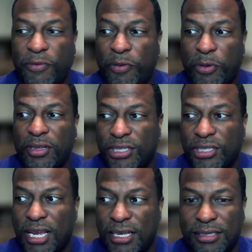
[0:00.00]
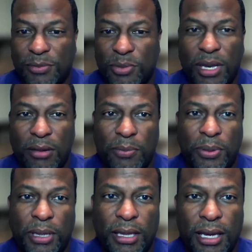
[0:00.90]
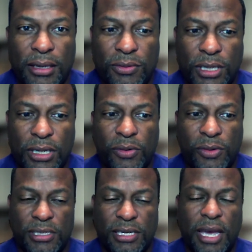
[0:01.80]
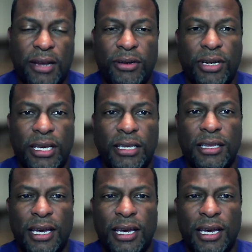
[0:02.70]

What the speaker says: for the chance to be able to play like you did on Saturday?